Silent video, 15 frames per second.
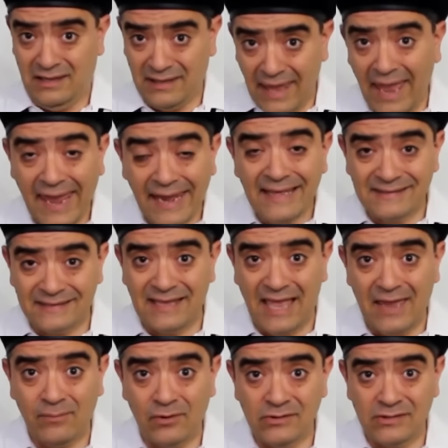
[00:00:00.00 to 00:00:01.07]
Katie's
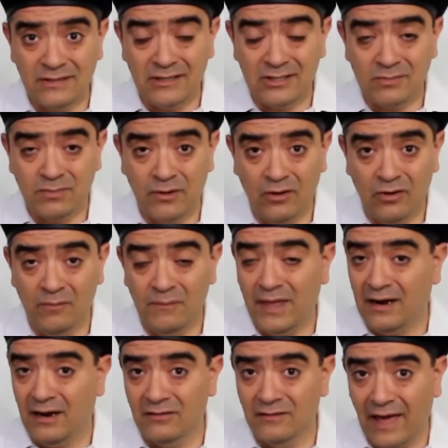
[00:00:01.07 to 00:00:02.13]
neighbors in this film
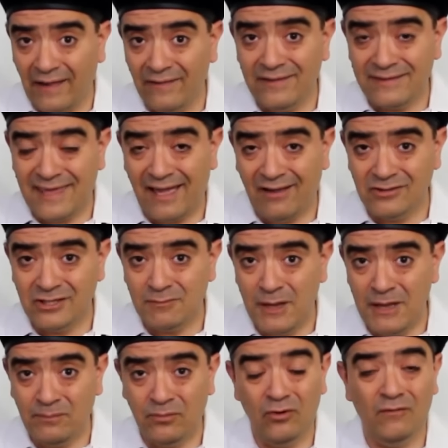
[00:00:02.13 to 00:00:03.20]
and a lot of the
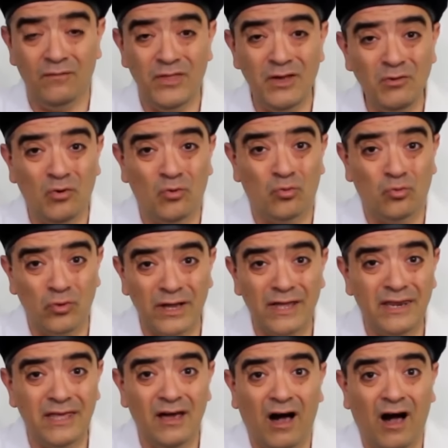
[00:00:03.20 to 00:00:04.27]
townspeople, they were
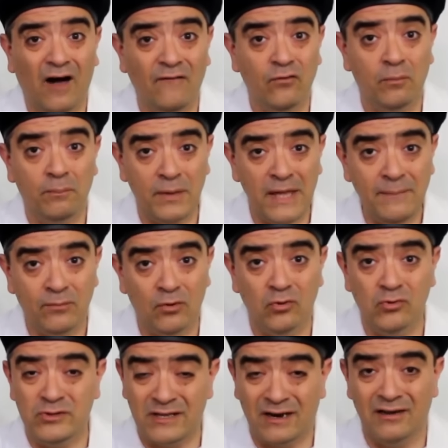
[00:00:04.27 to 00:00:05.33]
really awful people
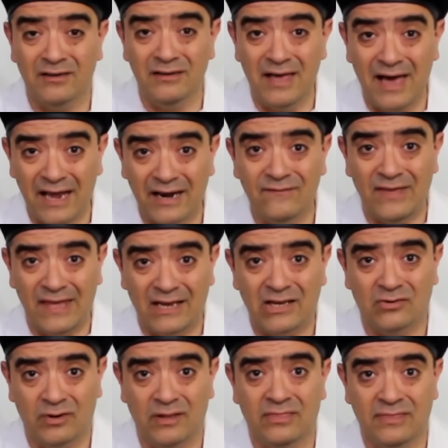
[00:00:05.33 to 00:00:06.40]
who said a lot of
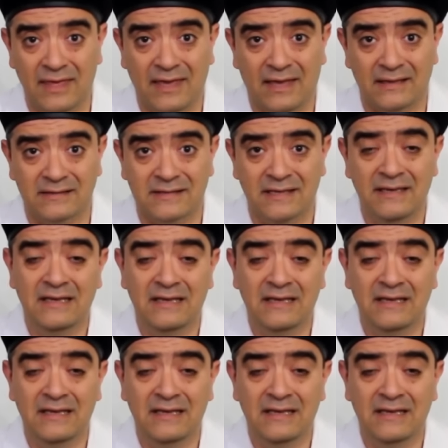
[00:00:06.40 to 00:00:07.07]
ignorant things.